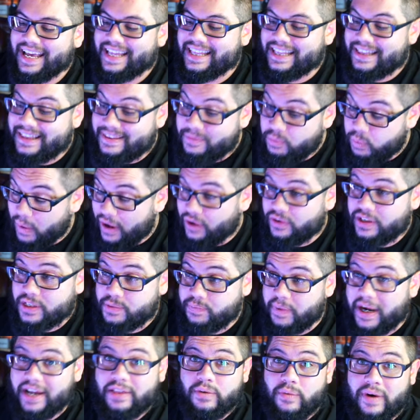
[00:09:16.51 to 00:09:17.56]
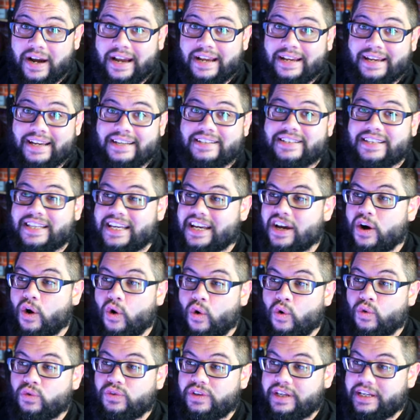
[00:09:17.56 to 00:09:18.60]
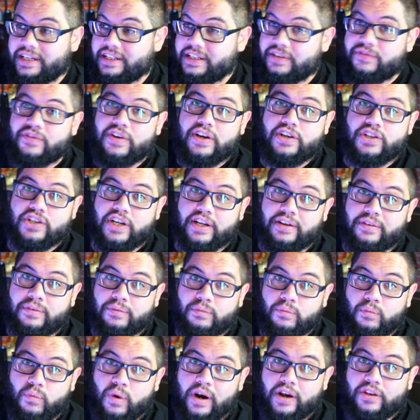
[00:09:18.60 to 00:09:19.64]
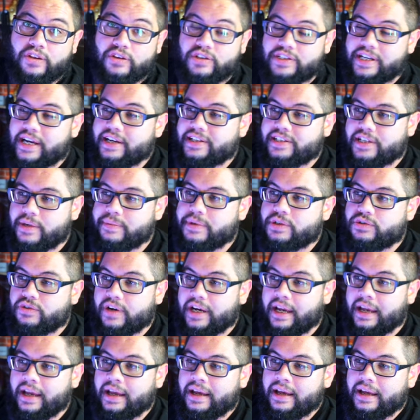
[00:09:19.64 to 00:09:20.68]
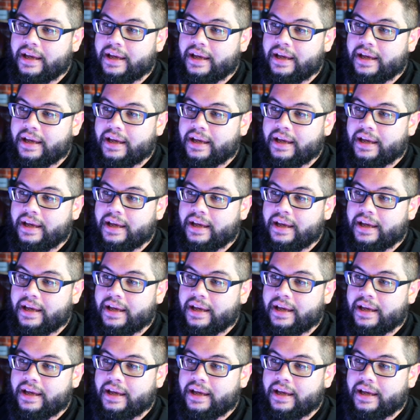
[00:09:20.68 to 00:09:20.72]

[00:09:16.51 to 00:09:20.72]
Wellness, by the way, is the only division where there's asymmetry.